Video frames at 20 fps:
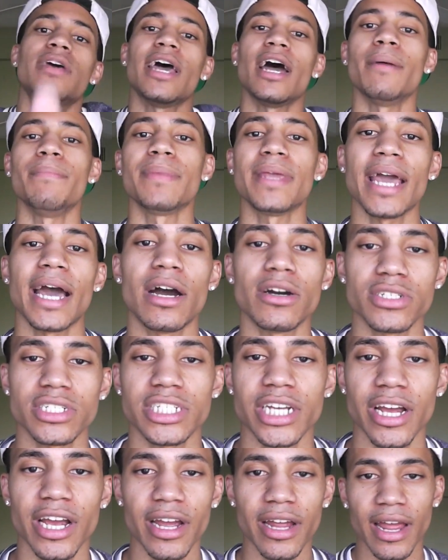Help me out.
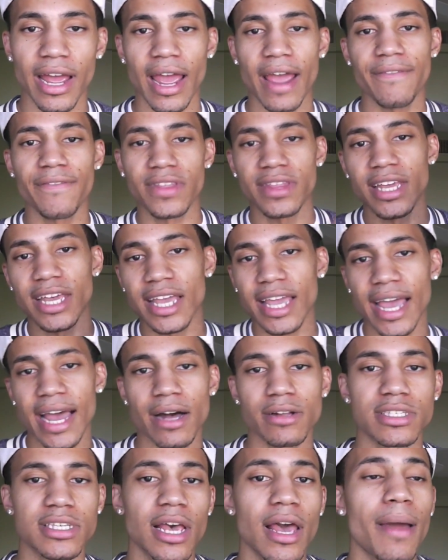Share it. Everything
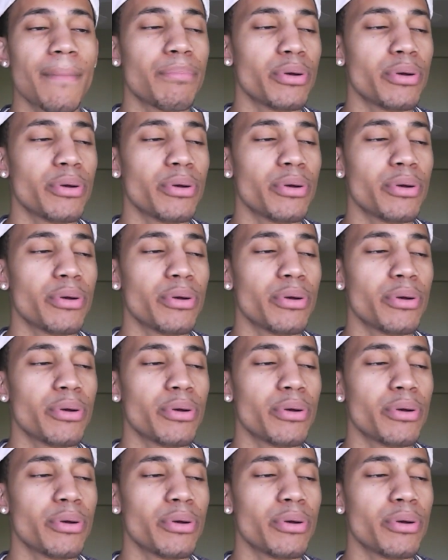counts.